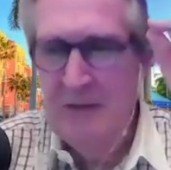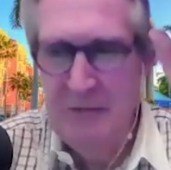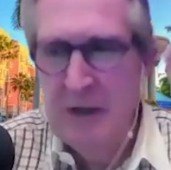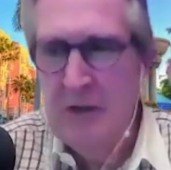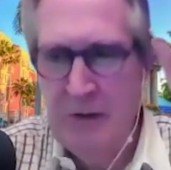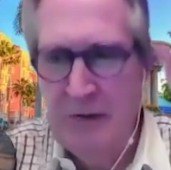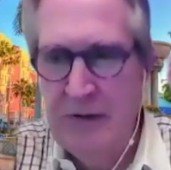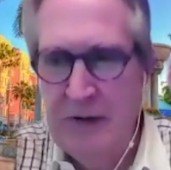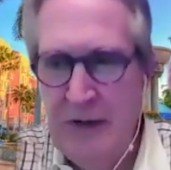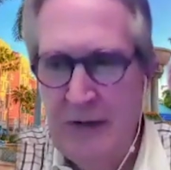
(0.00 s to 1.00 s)

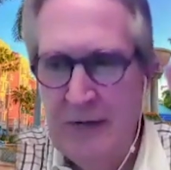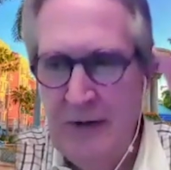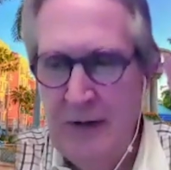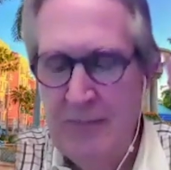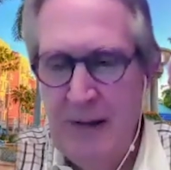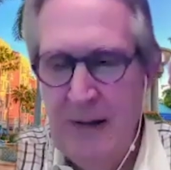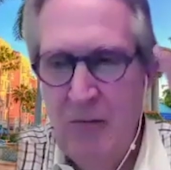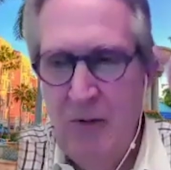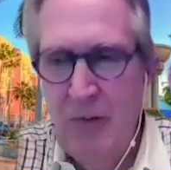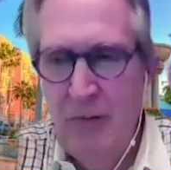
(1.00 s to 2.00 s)
vigorously and i say
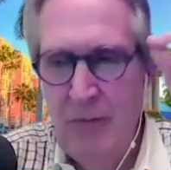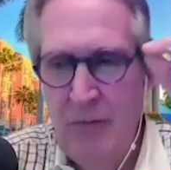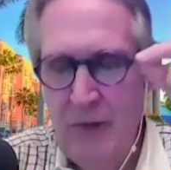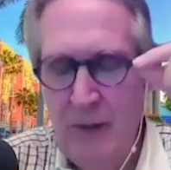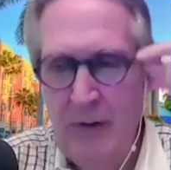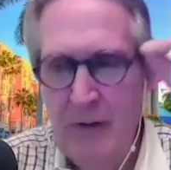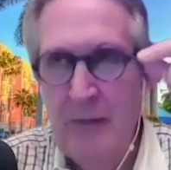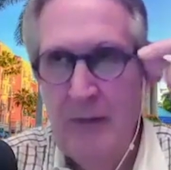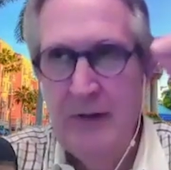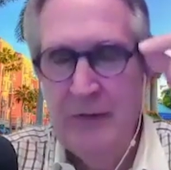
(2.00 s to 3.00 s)
well let me let
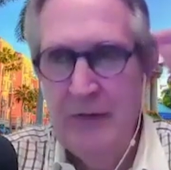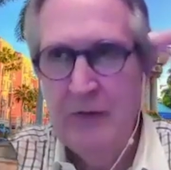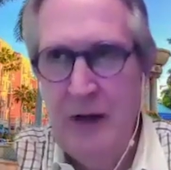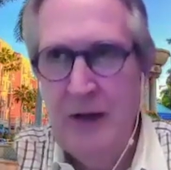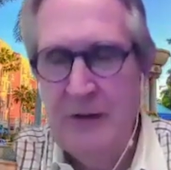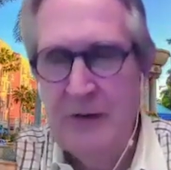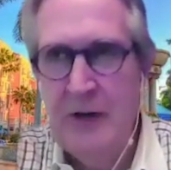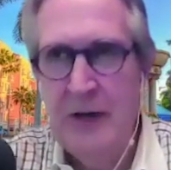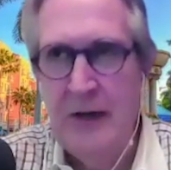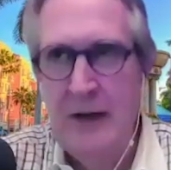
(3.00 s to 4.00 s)
me try this
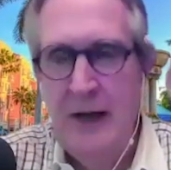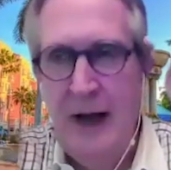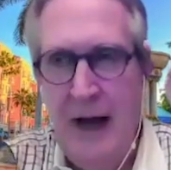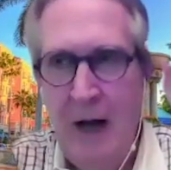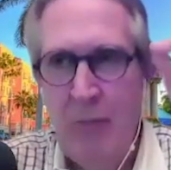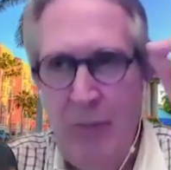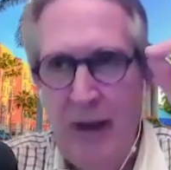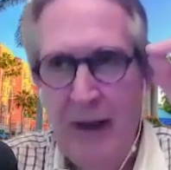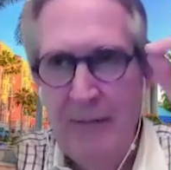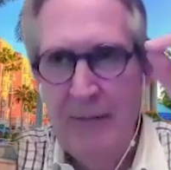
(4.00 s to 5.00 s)
on i'll
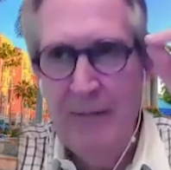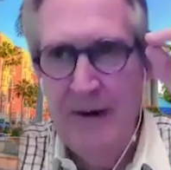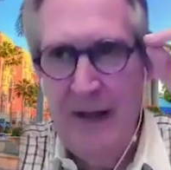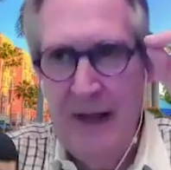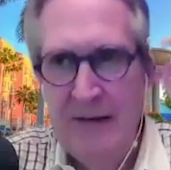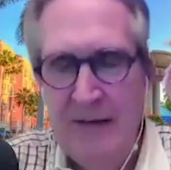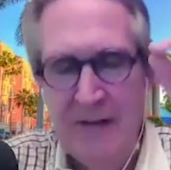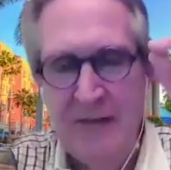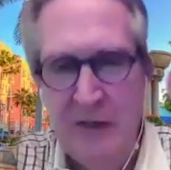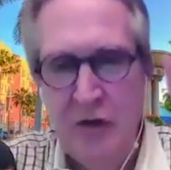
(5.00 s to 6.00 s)
bet that it had
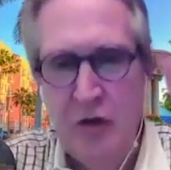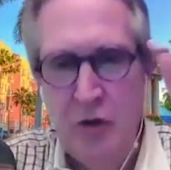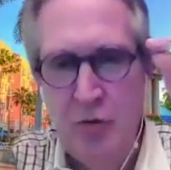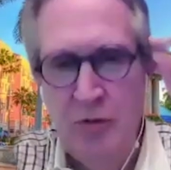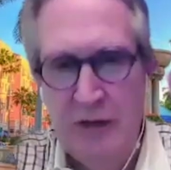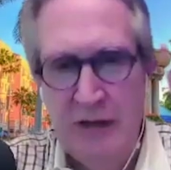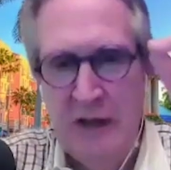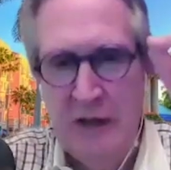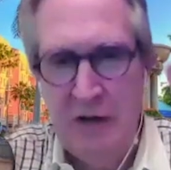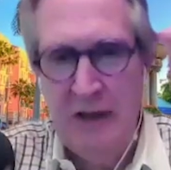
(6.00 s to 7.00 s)
nothing to do with the
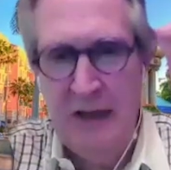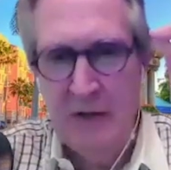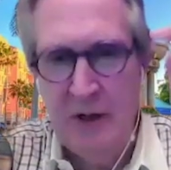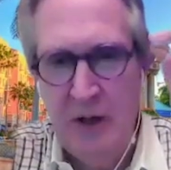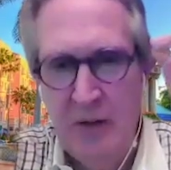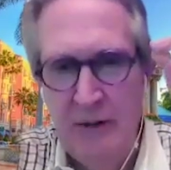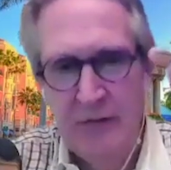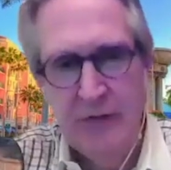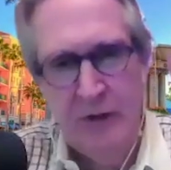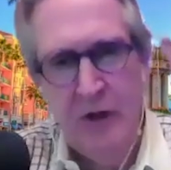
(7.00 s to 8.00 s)
clinical outcome they
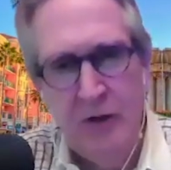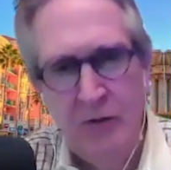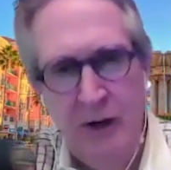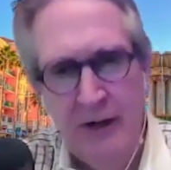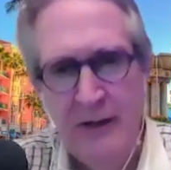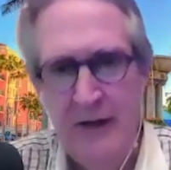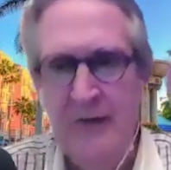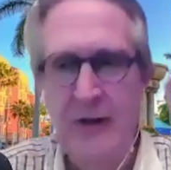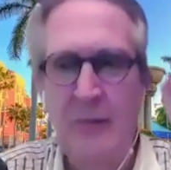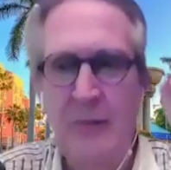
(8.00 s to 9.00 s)
say you know you're right i
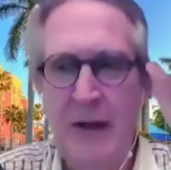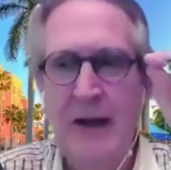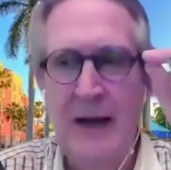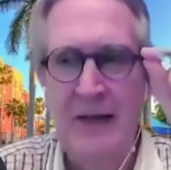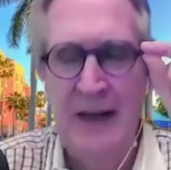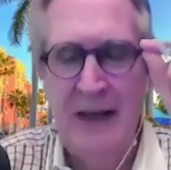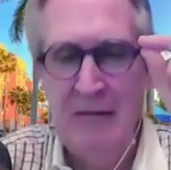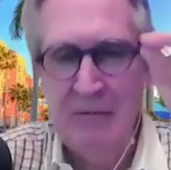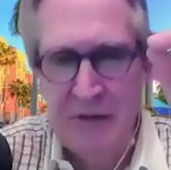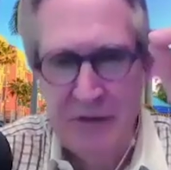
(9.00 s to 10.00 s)
said i bet it had
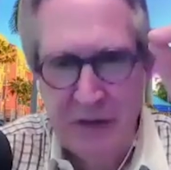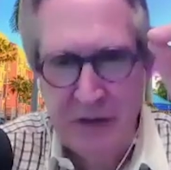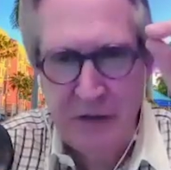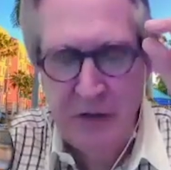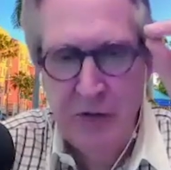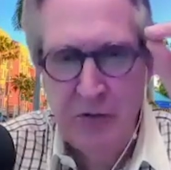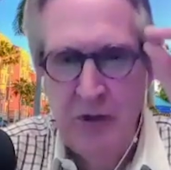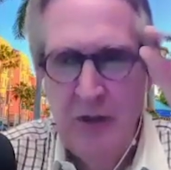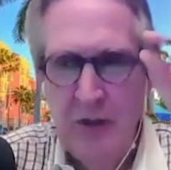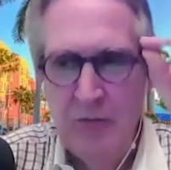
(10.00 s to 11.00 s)
everything to do
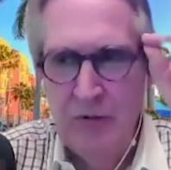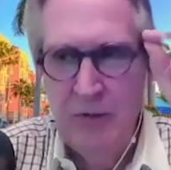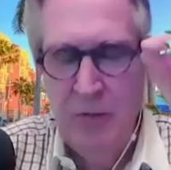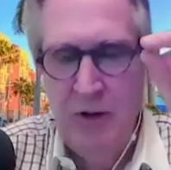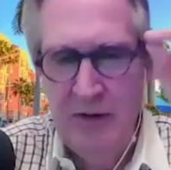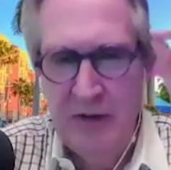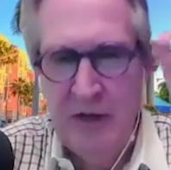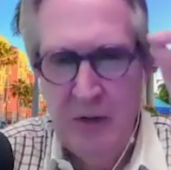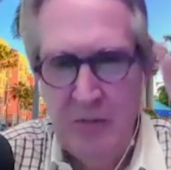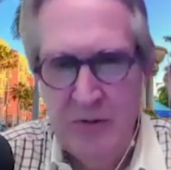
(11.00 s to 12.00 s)
with the way the
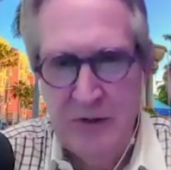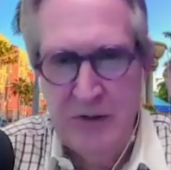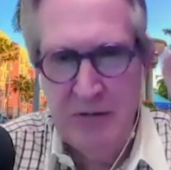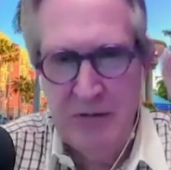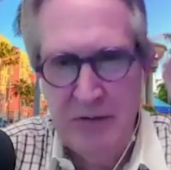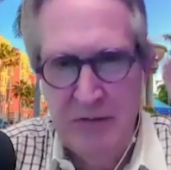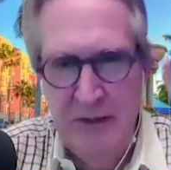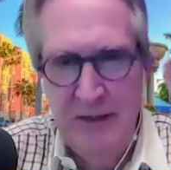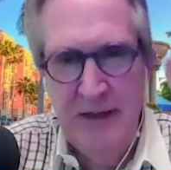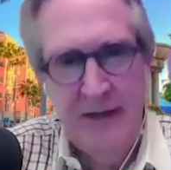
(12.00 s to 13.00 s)
care was delivered
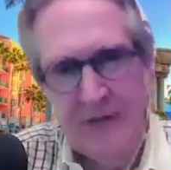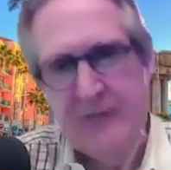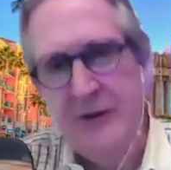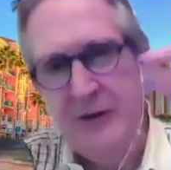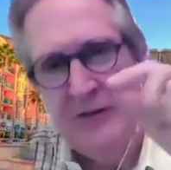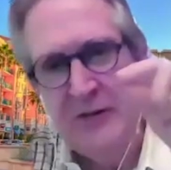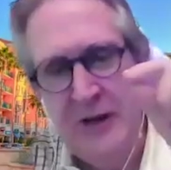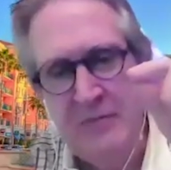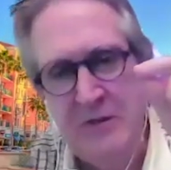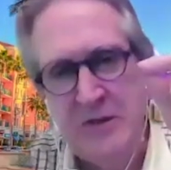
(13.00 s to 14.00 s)
and that starts the
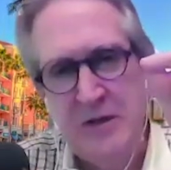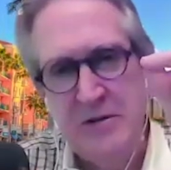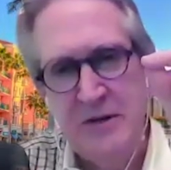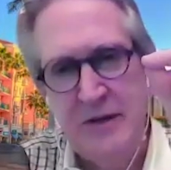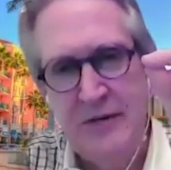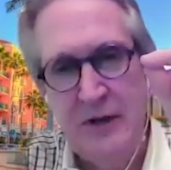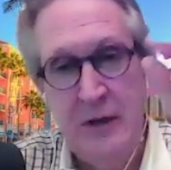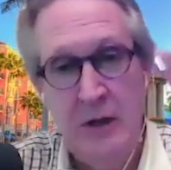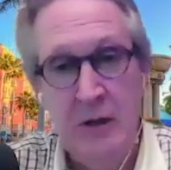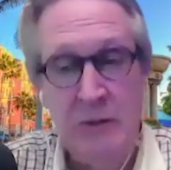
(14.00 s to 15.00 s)
conversation they say you
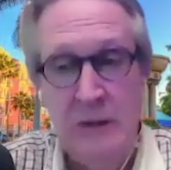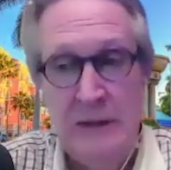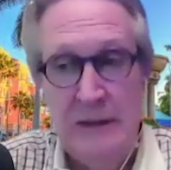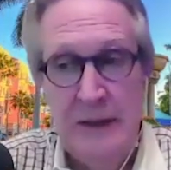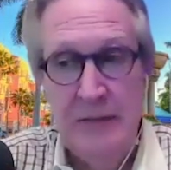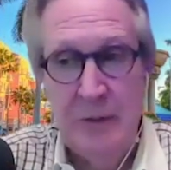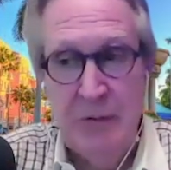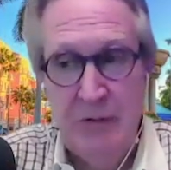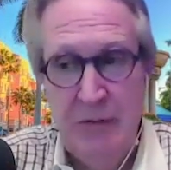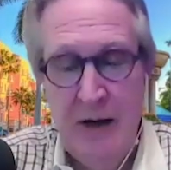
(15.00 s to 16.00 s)
know if the
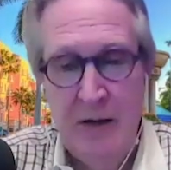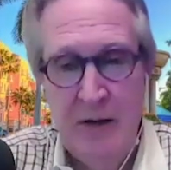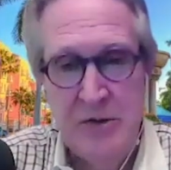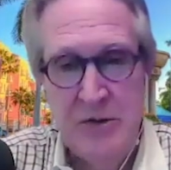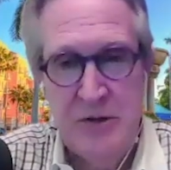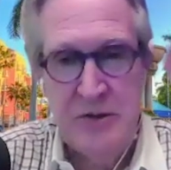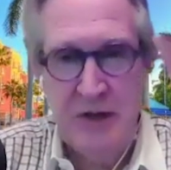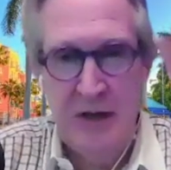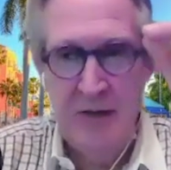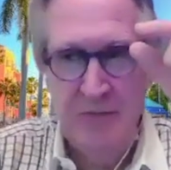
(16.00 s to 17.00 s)
provider had just
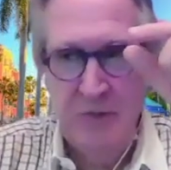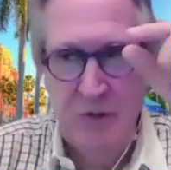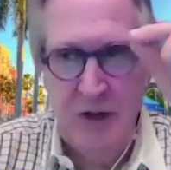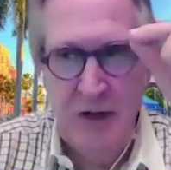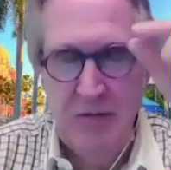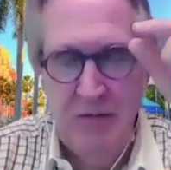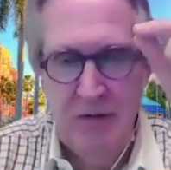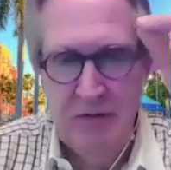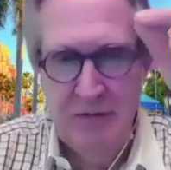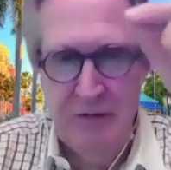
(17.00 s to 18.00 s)
kind of kind of
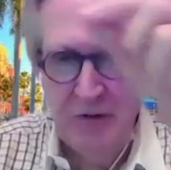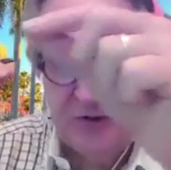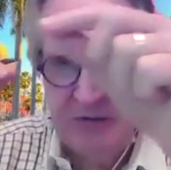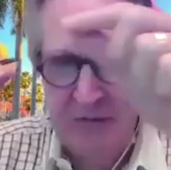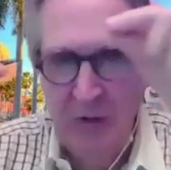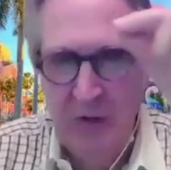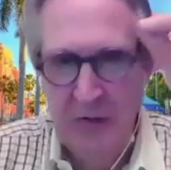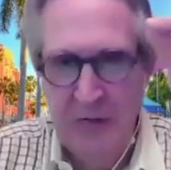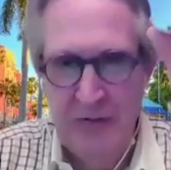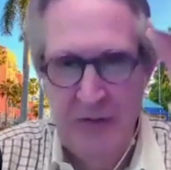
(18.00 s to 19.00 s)
reversed the
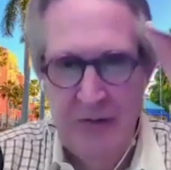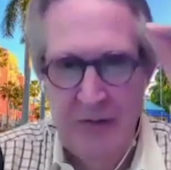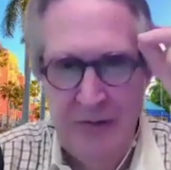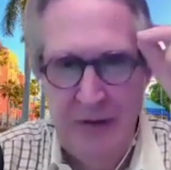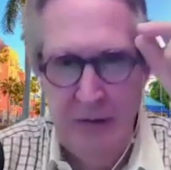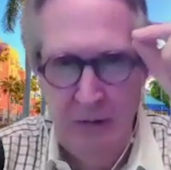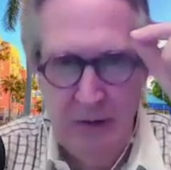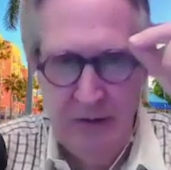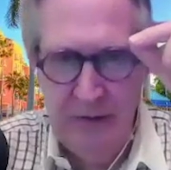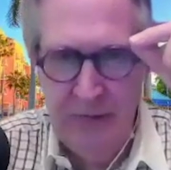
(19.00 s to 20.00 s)
focus of this and say look
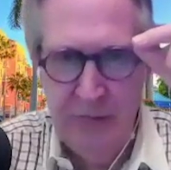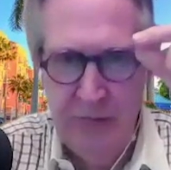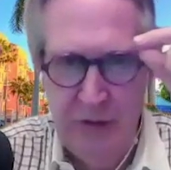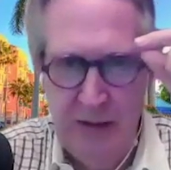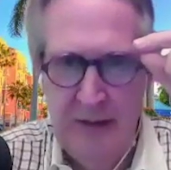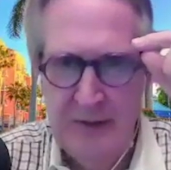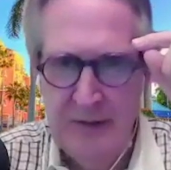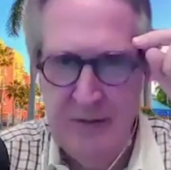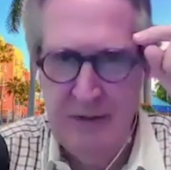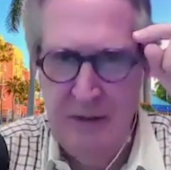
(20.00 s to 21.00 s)
at this through the lens
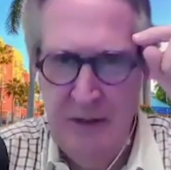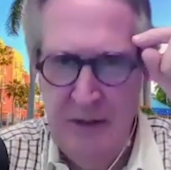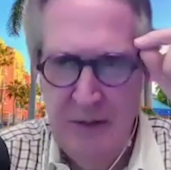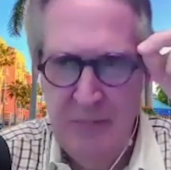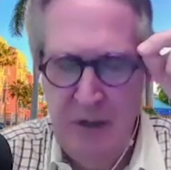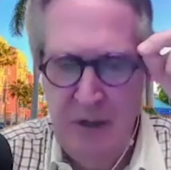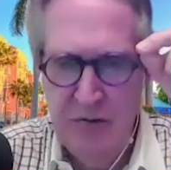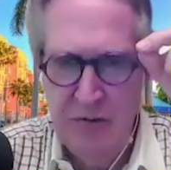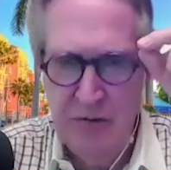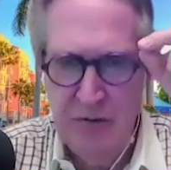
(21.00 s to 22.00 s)
of the
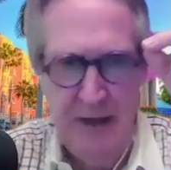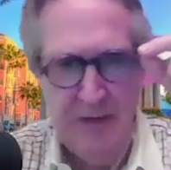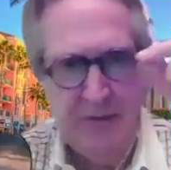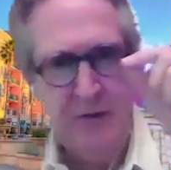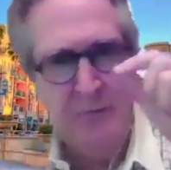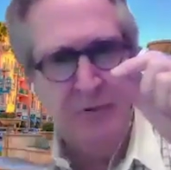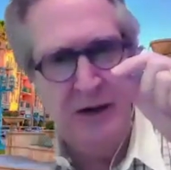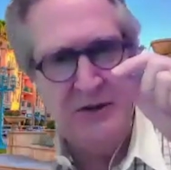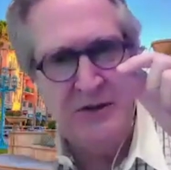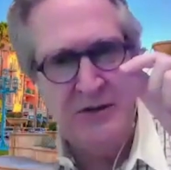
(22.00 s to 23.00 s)
patient, not through the
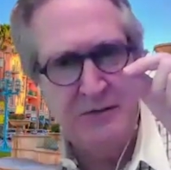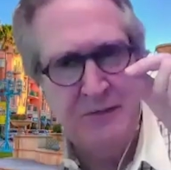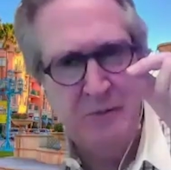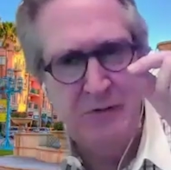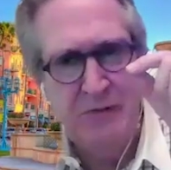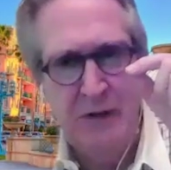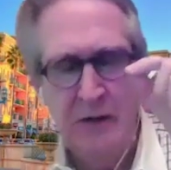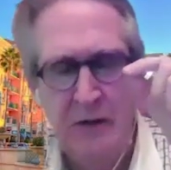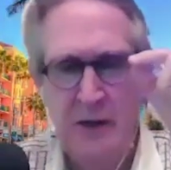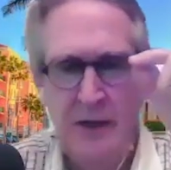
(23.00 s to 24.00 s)
process of the
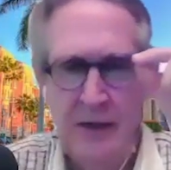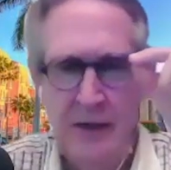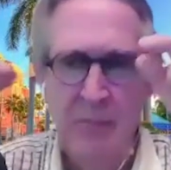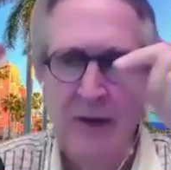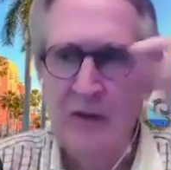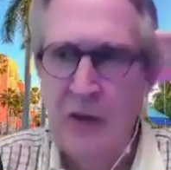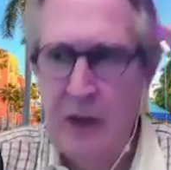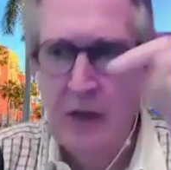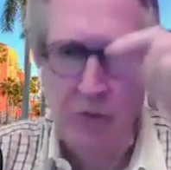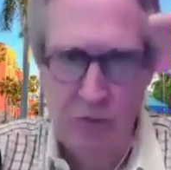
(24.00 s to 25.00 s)
provider. It might
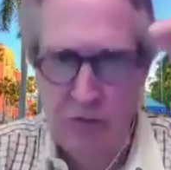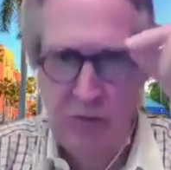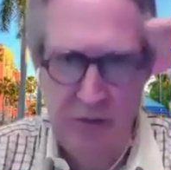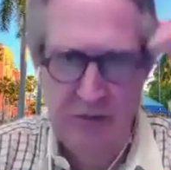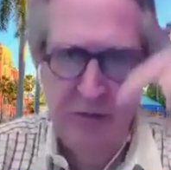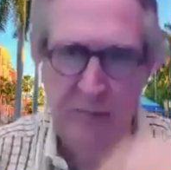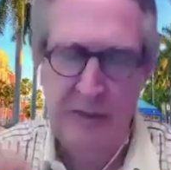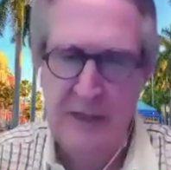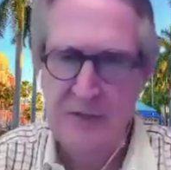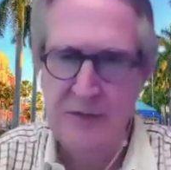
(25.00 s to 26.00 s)
take you to a different
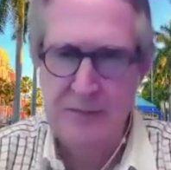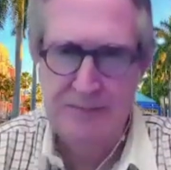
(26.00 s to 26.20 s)
place.